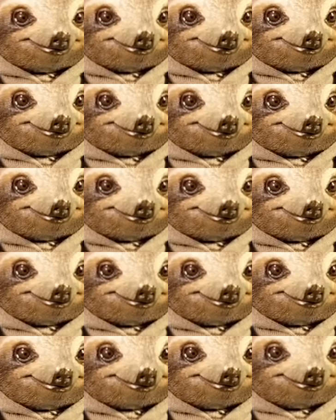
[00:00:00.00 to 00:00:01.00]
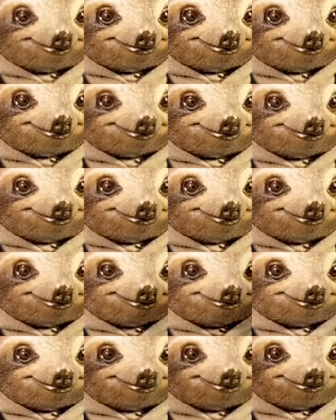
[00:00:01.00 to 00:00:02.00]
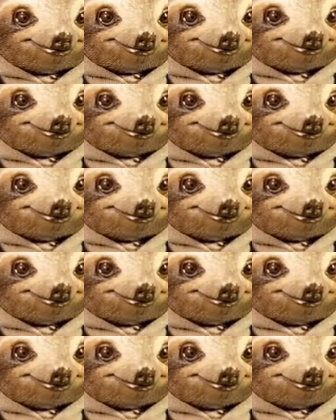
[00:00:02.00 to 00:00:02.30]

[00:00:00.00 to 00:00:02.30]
[no speech]